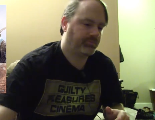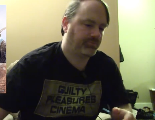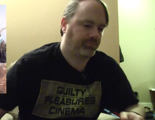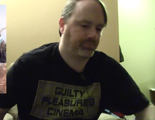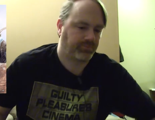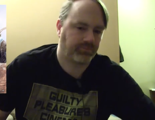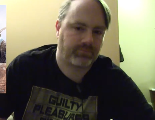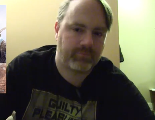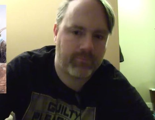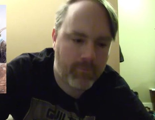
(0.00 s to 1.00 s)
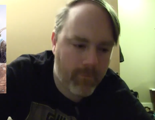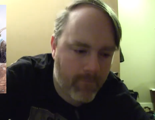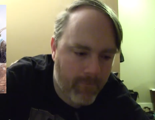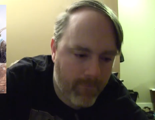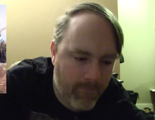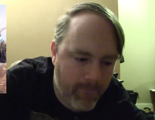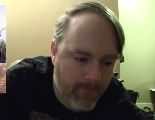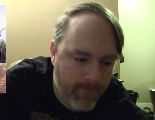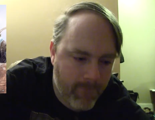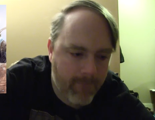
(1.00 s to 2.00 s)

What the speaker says: Nothing is said.